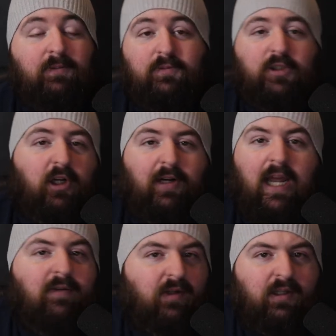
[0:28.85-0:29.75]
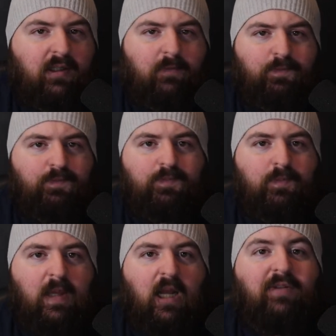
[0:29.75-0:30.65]
security, everything
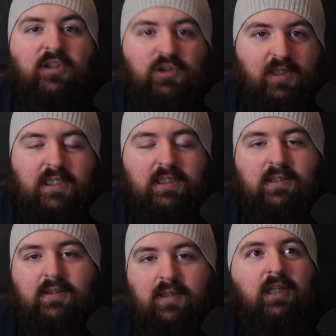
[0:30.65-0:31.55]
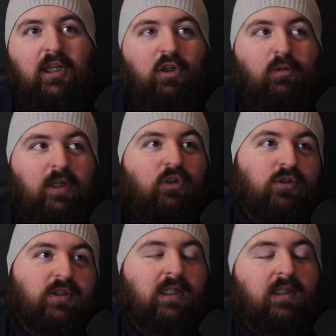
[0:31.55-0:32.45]
of interest that could be
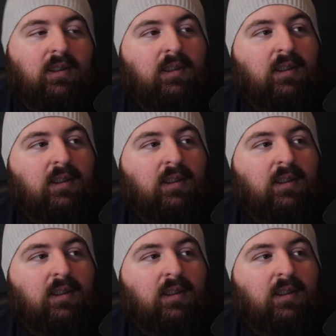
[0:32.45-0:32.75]
interesting